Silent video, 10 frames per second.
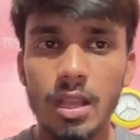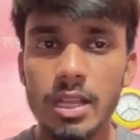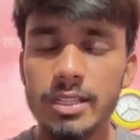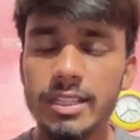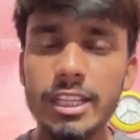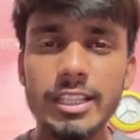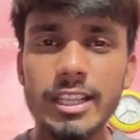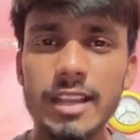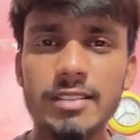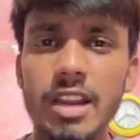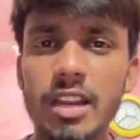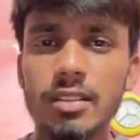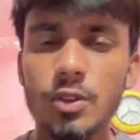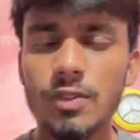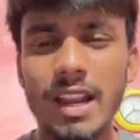She says that
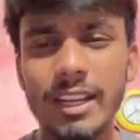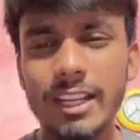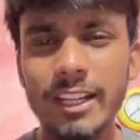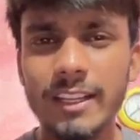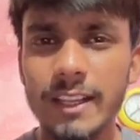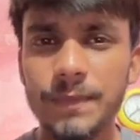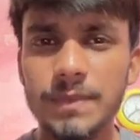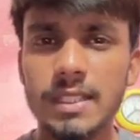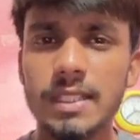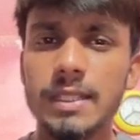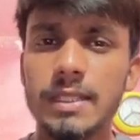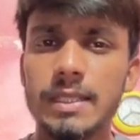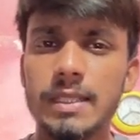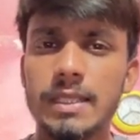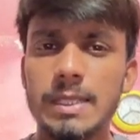society gives
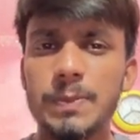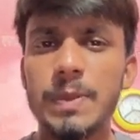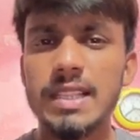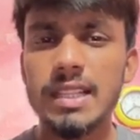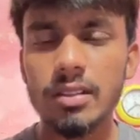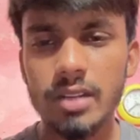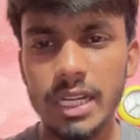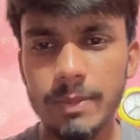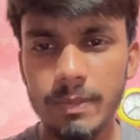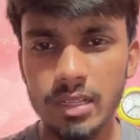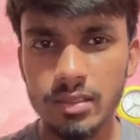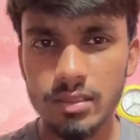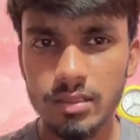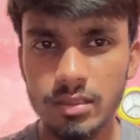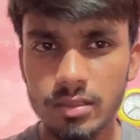special treatment
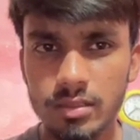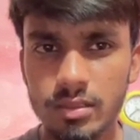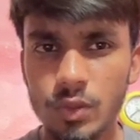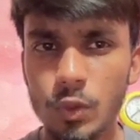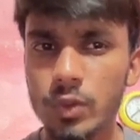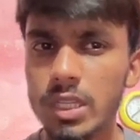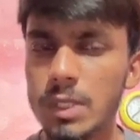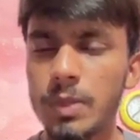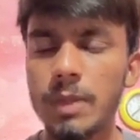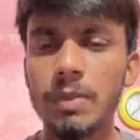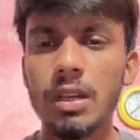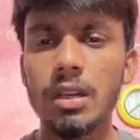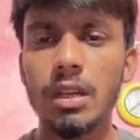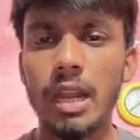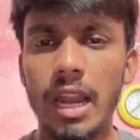to rich people
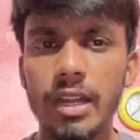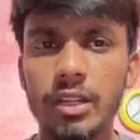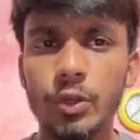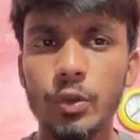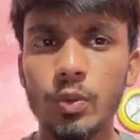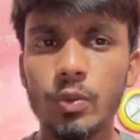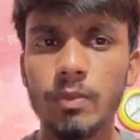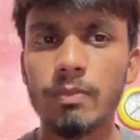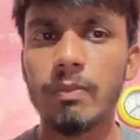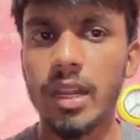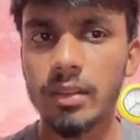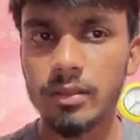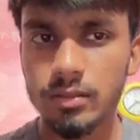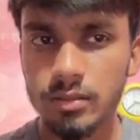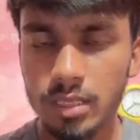and to men.
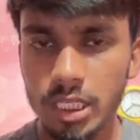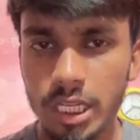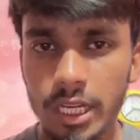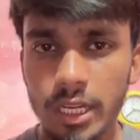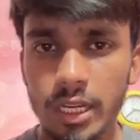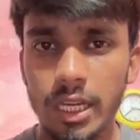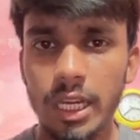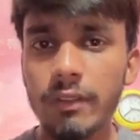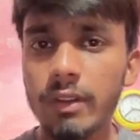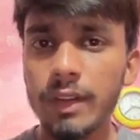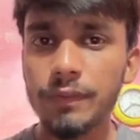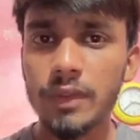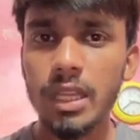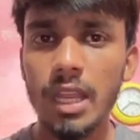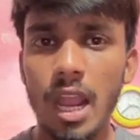Even if
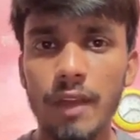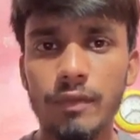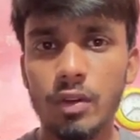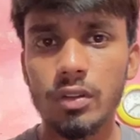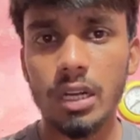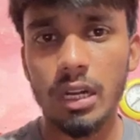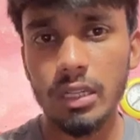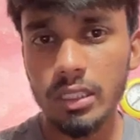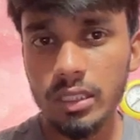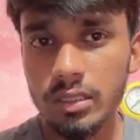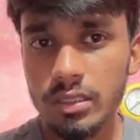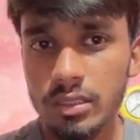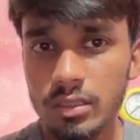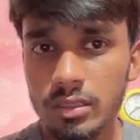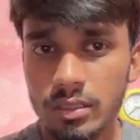they have not earned it,
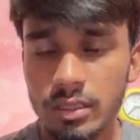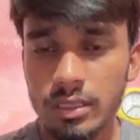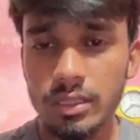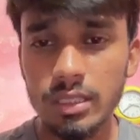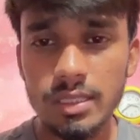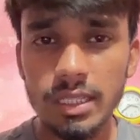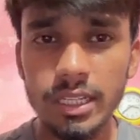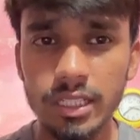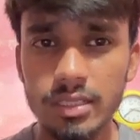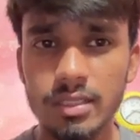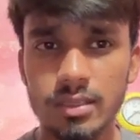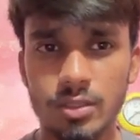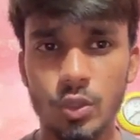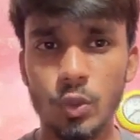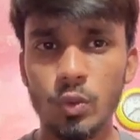this leads
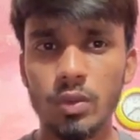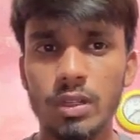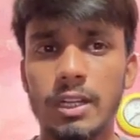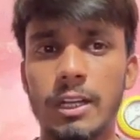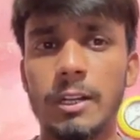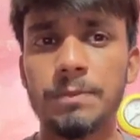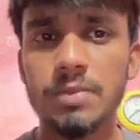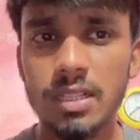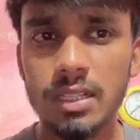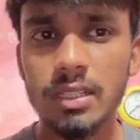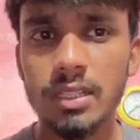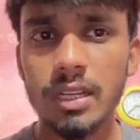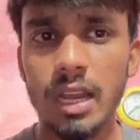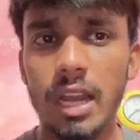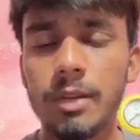to corruption
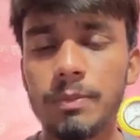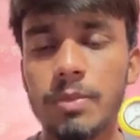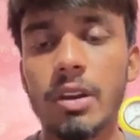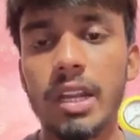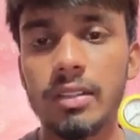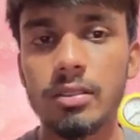and pride.